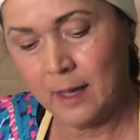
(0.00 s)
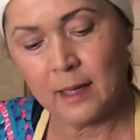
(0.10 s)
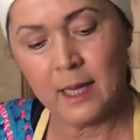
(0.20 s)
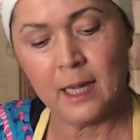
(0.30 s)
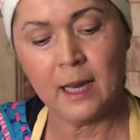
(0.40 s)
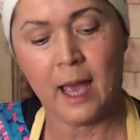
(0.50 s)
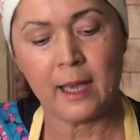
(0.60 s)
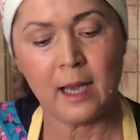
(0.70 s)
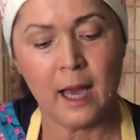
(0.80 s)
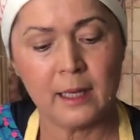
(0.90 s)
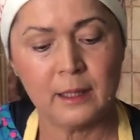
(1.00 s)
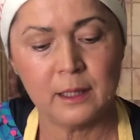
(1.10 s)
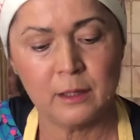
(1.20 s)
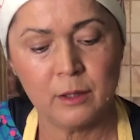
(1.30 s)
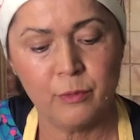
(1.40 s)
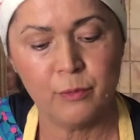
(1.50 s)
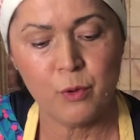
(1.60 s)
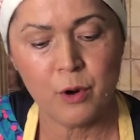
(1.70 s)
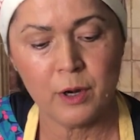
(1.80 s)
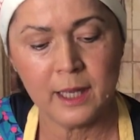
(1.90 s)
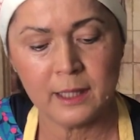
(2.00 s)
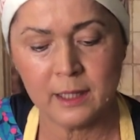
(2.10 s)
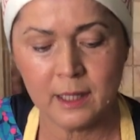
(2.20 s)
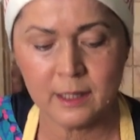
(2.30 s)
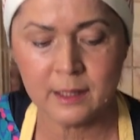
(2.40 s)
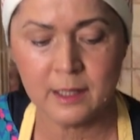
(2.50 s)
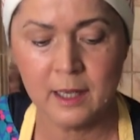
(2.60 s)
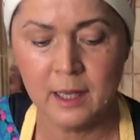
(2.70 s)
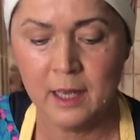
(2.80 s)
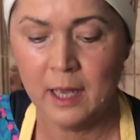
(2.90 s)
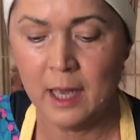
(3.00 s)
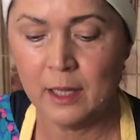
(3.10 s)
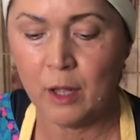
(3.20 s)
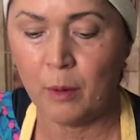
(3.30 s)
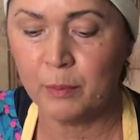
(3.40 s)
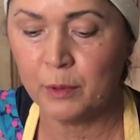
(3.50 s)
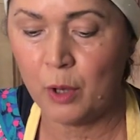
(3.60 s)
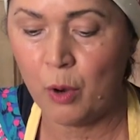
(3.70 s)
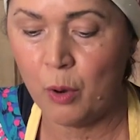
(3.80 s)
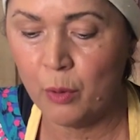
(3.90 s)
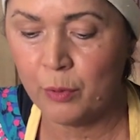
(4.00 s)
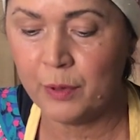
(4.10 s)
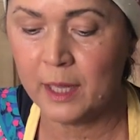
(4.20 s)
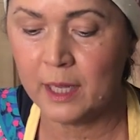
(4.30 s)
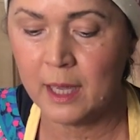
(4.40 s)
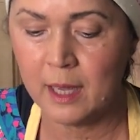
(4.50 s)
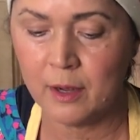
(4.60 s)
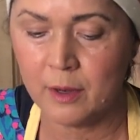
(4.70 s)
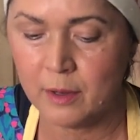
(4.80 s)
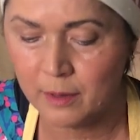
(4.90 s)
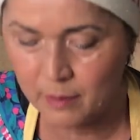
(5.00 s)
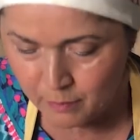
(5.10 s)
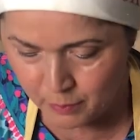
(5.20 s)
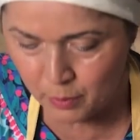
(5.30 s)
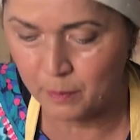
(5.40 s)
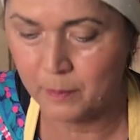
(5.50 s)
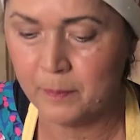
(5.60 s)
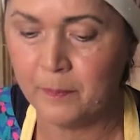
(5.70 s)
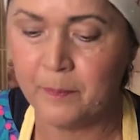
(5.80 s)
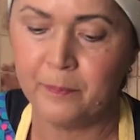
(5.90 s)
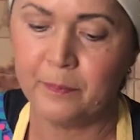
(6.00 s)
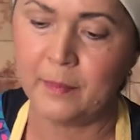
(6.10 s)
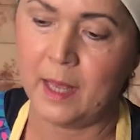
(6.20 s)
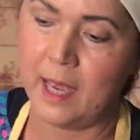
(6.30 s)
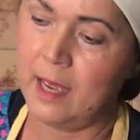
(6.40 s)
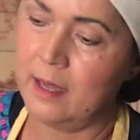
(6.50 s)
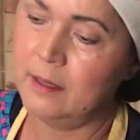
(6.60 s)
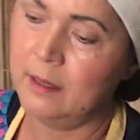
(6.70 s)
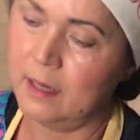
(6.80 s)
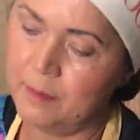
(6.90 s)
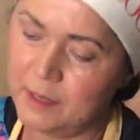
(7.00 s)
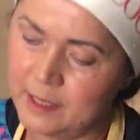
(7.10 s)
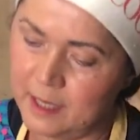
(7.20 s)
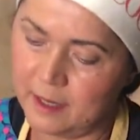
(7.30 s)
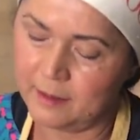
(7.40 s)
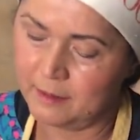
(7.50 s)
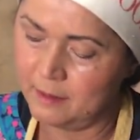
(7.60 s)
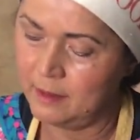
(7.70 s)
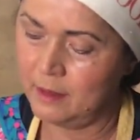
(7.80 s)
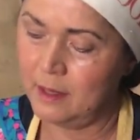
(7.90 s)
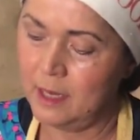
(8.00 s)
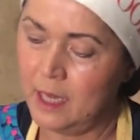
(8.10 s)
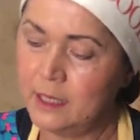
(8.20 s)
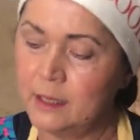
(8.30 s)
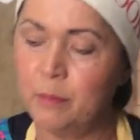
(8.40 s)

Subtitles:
again, I cut it in 4 like this, and I'll put the whole thing here, boom. And let me see. It's